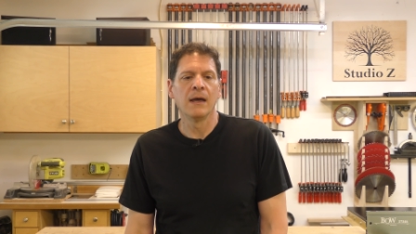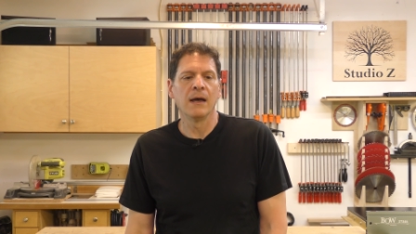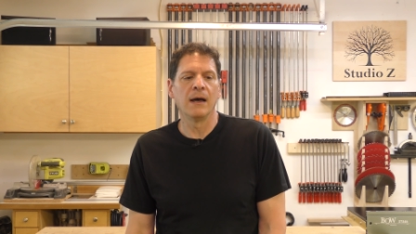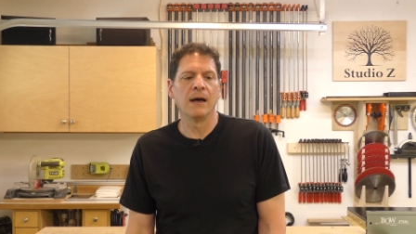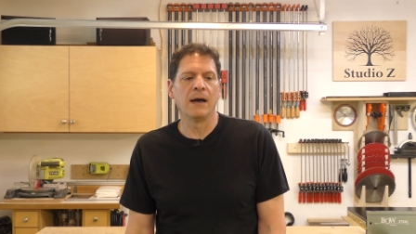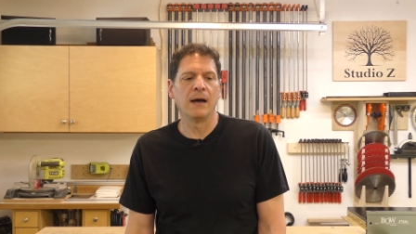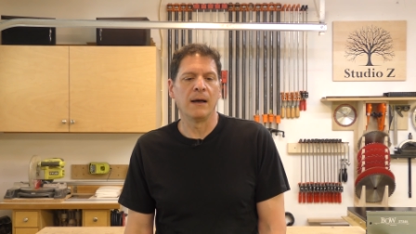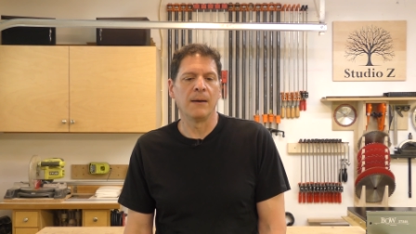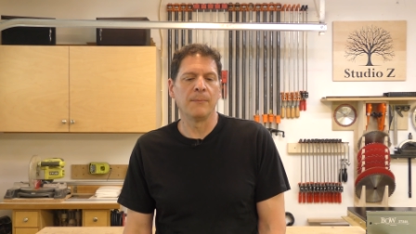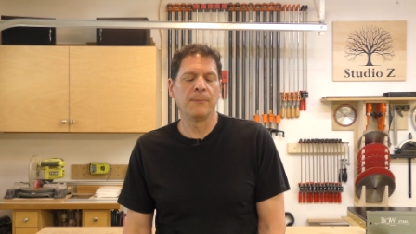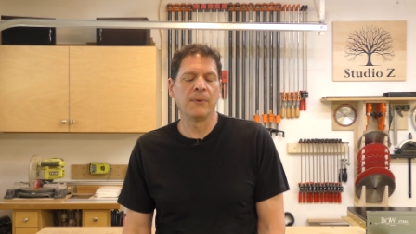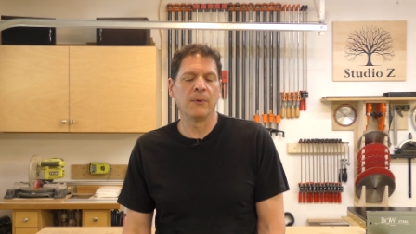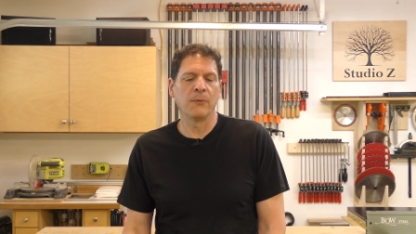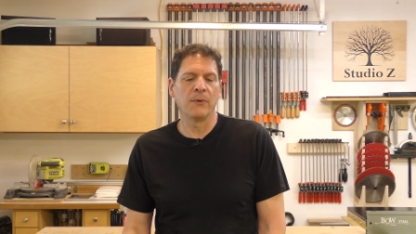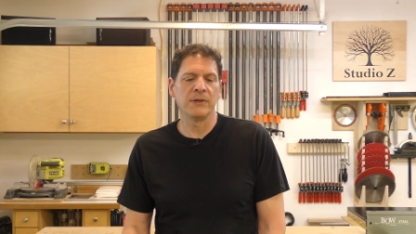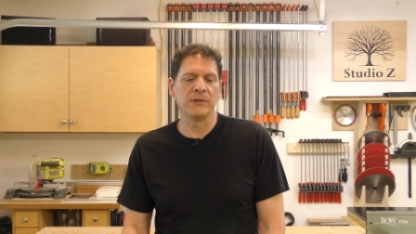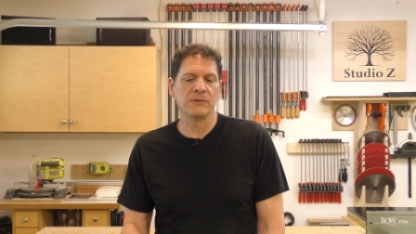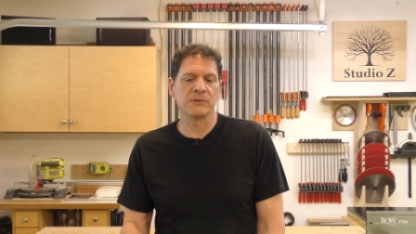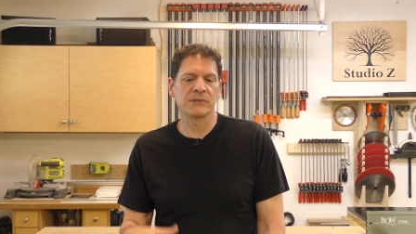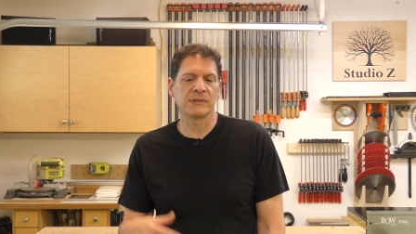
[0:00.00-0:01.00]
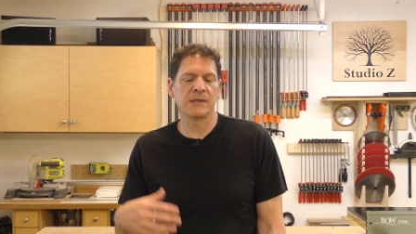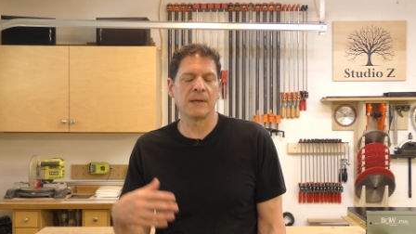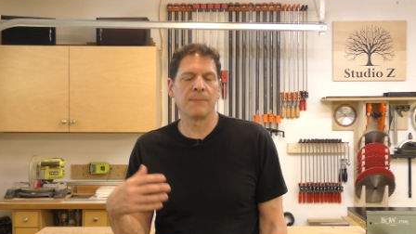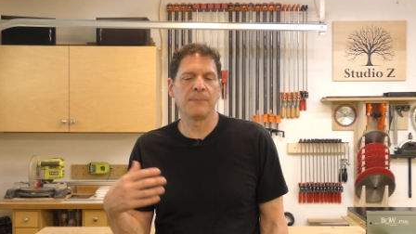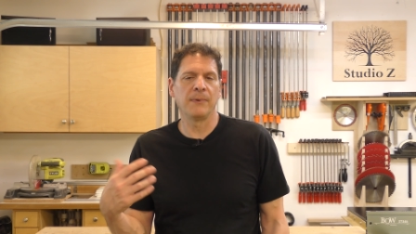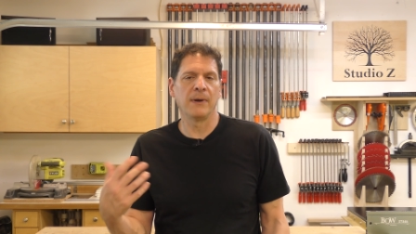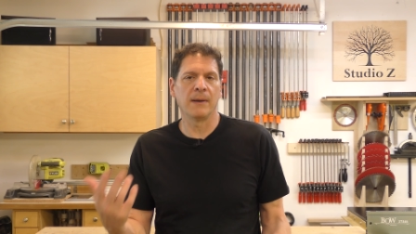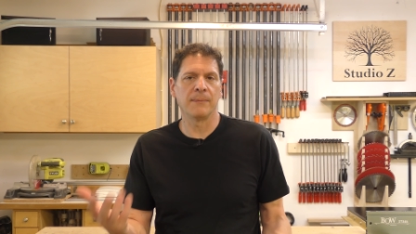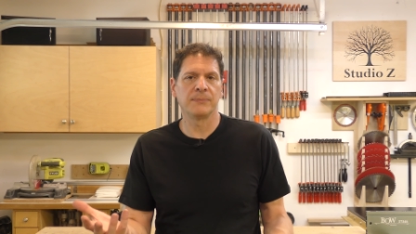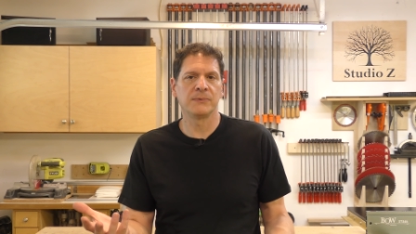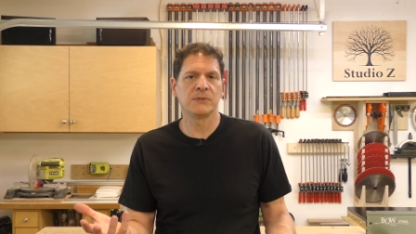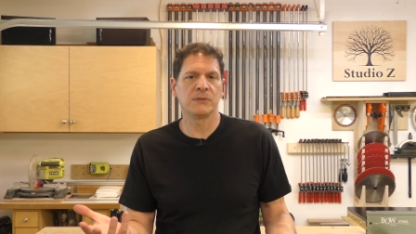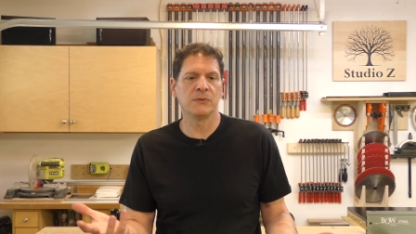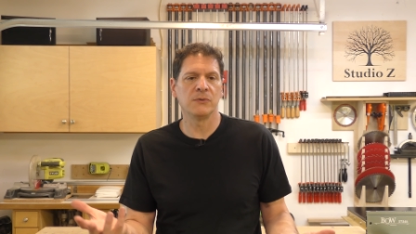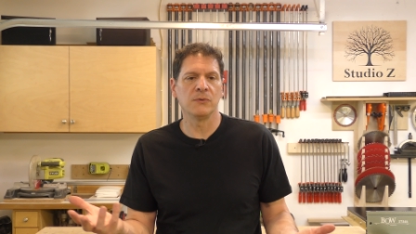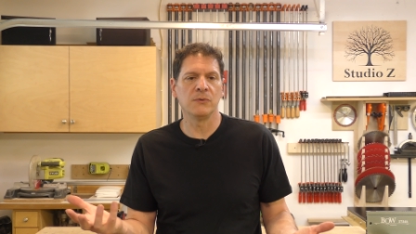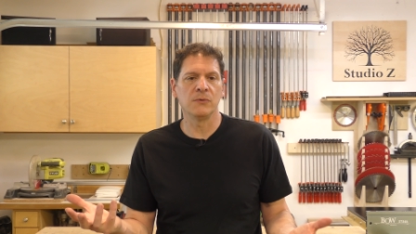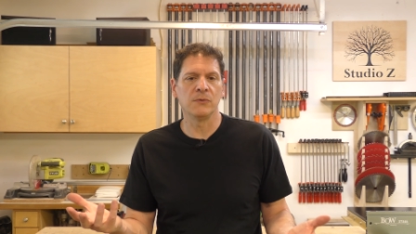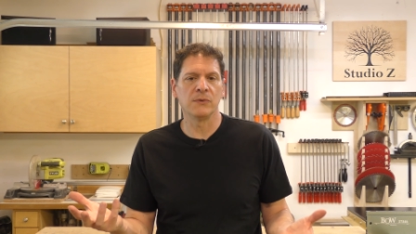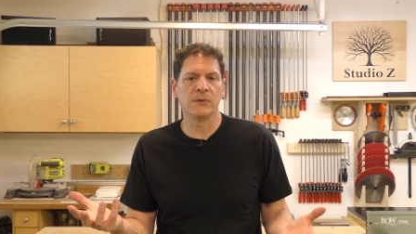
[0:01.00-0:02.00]
Um, but when you step up
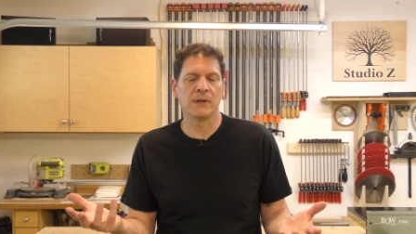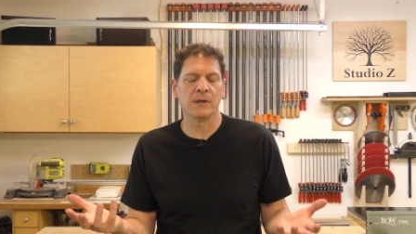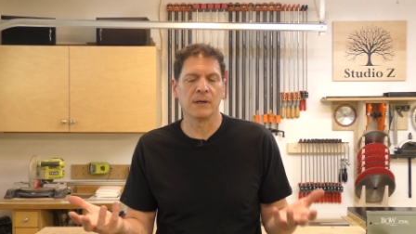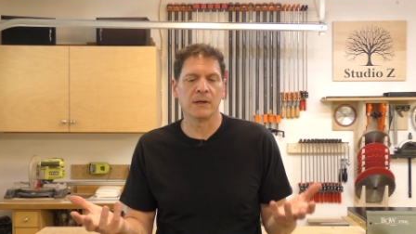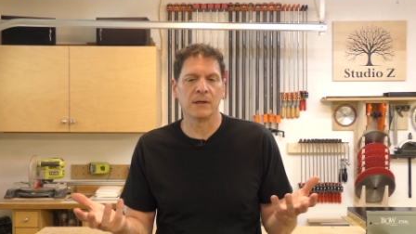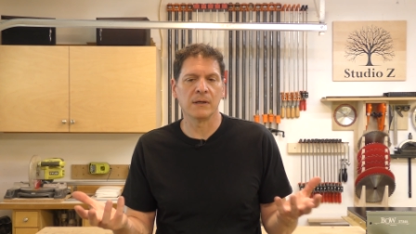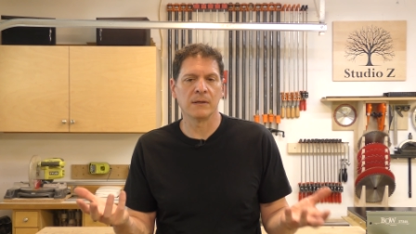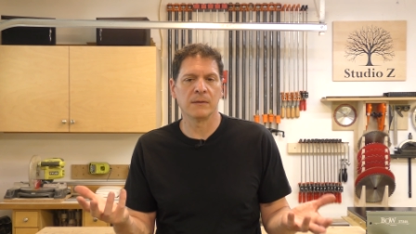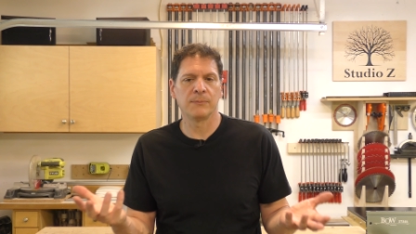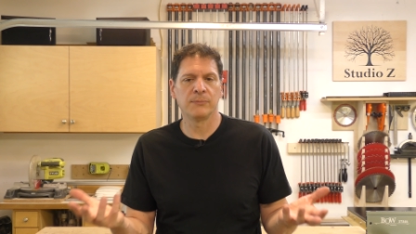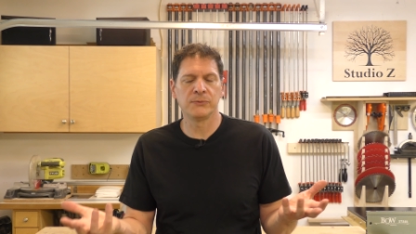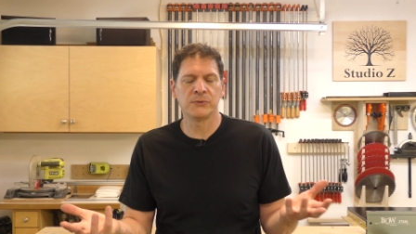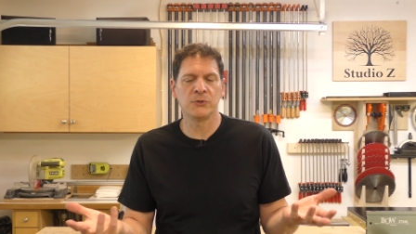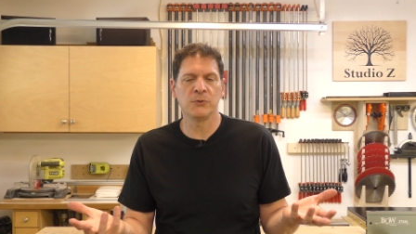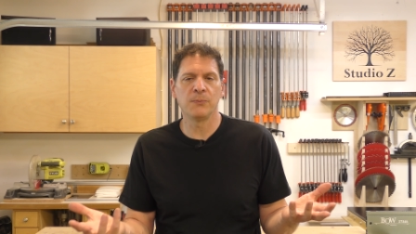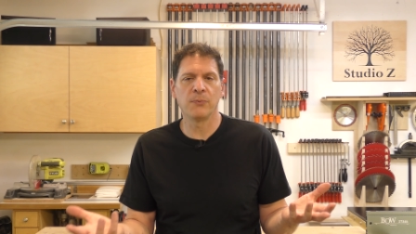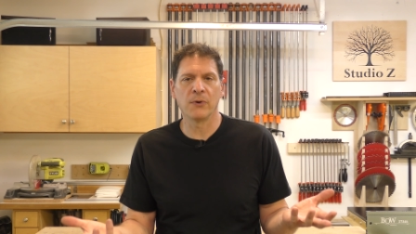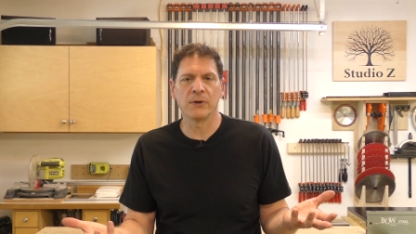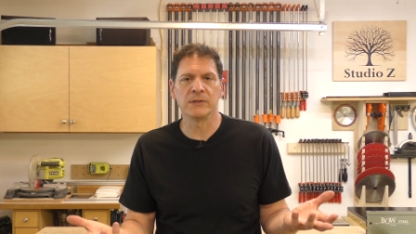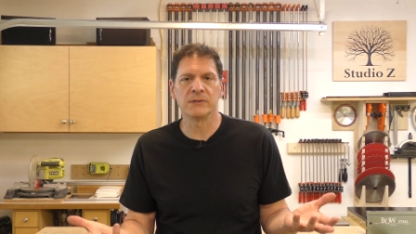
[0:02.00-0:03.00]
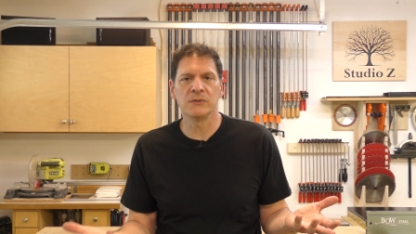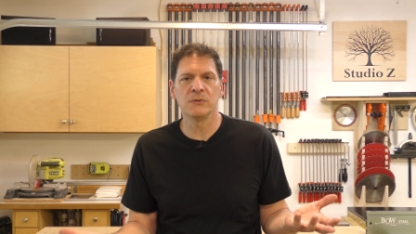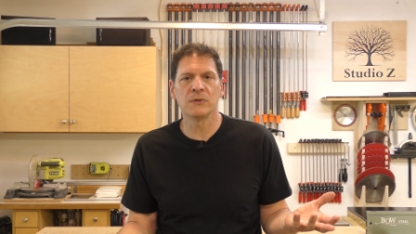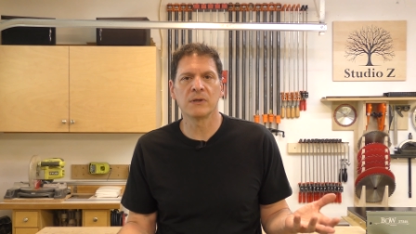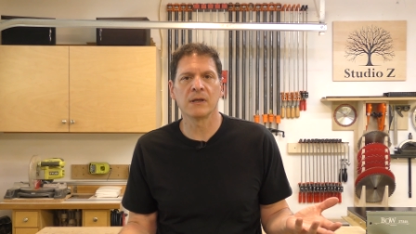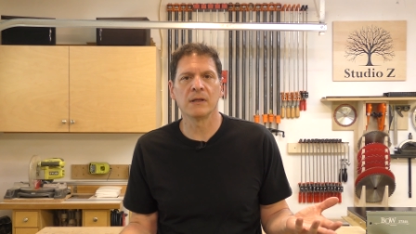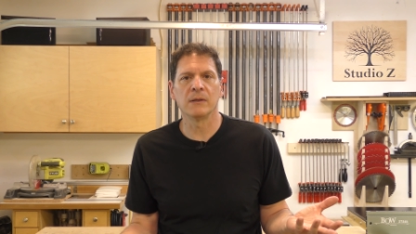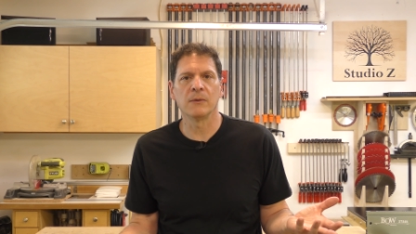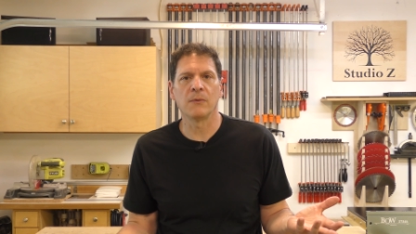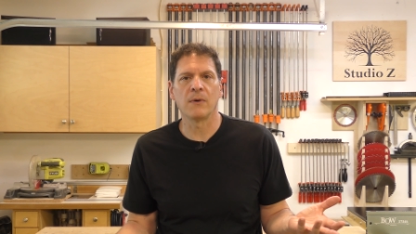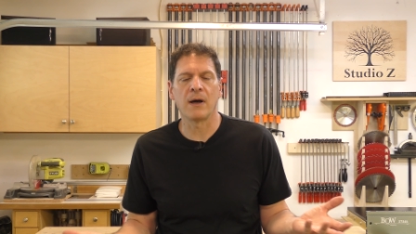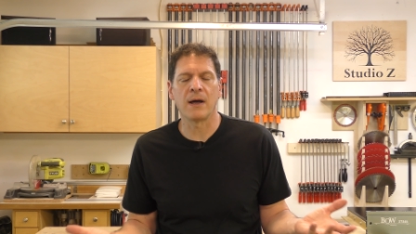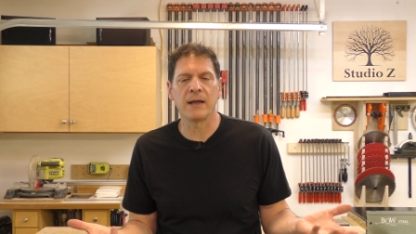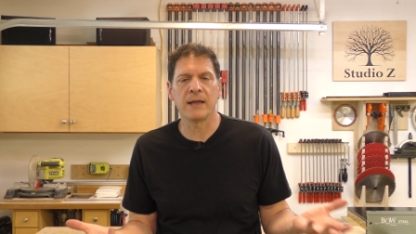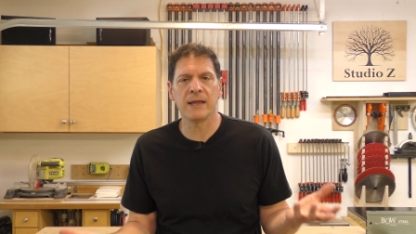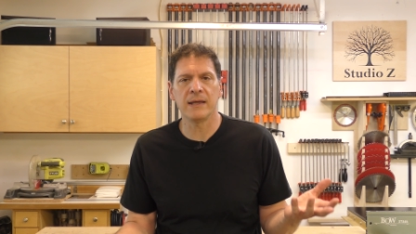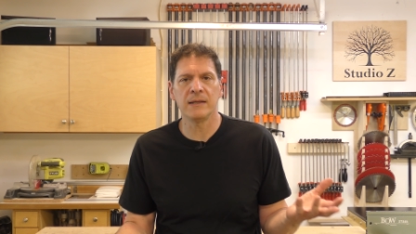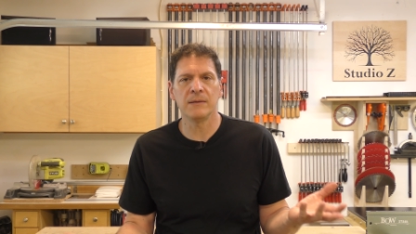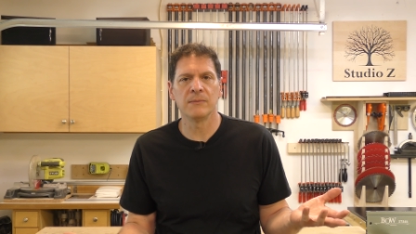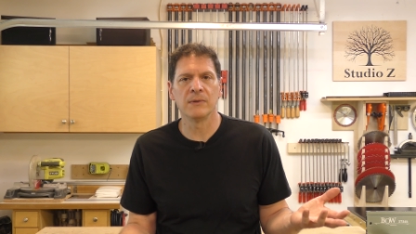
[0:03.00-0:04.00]
to the 2.2
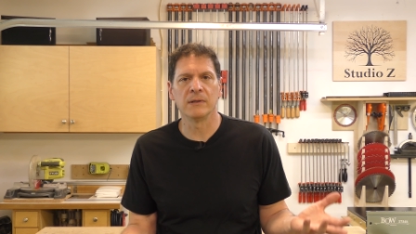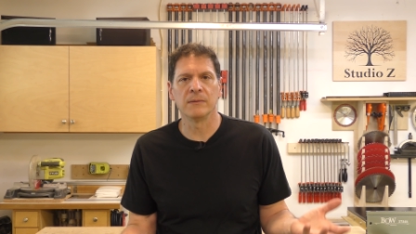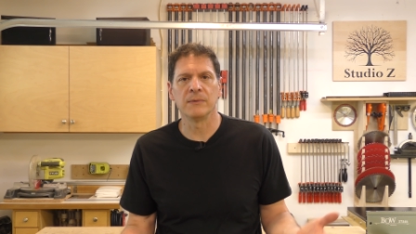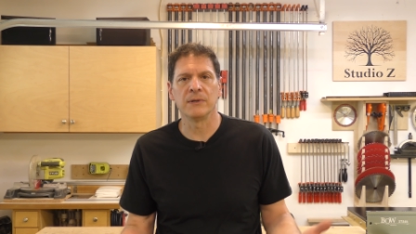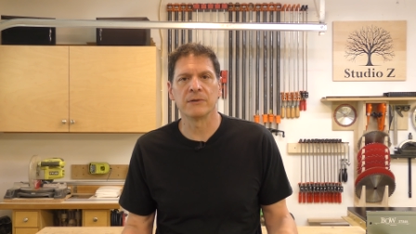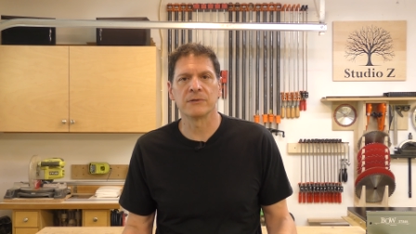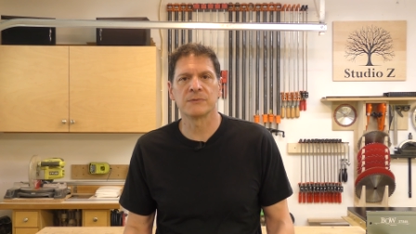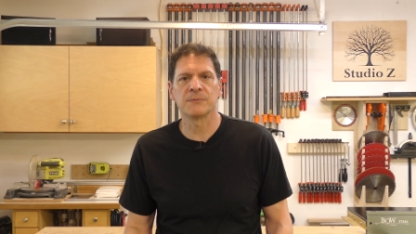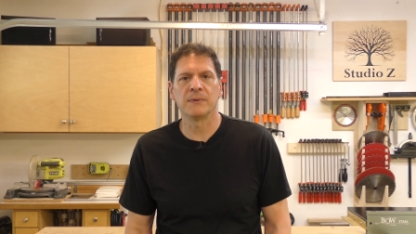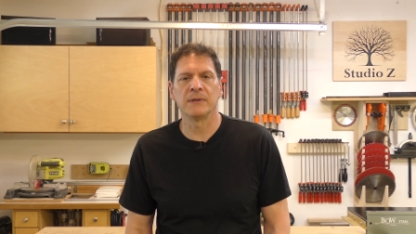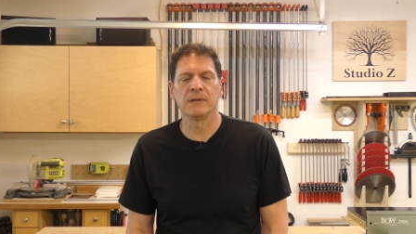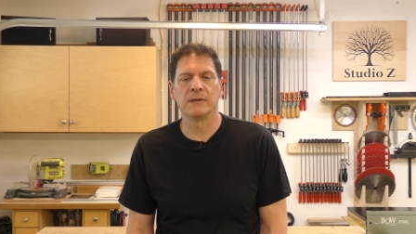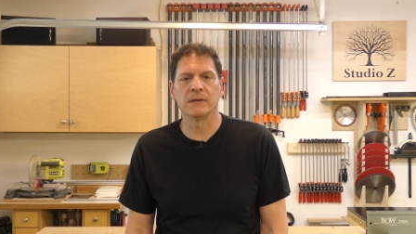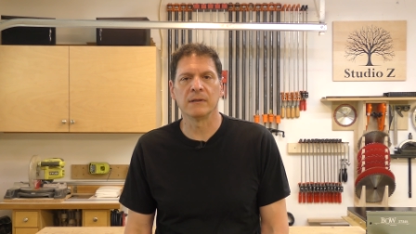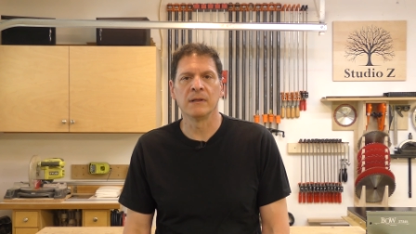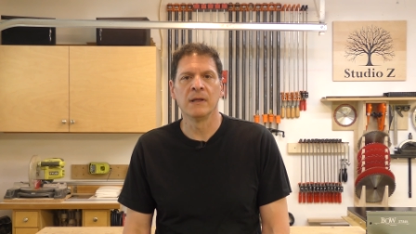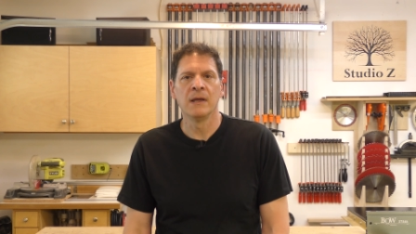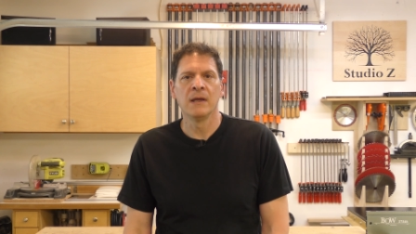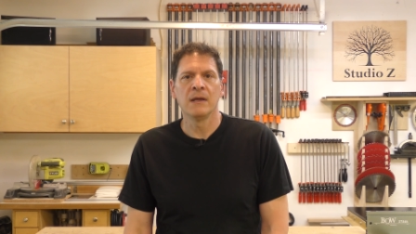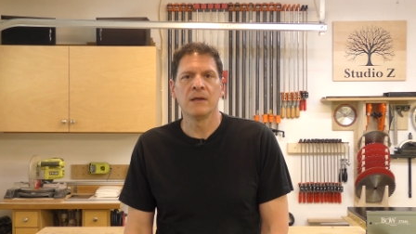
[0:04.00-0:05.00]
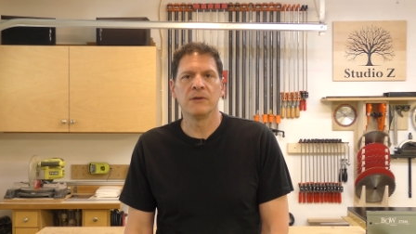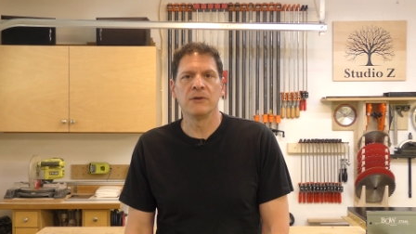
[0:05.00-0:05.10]
kilowatt, 80 millimeter spindle,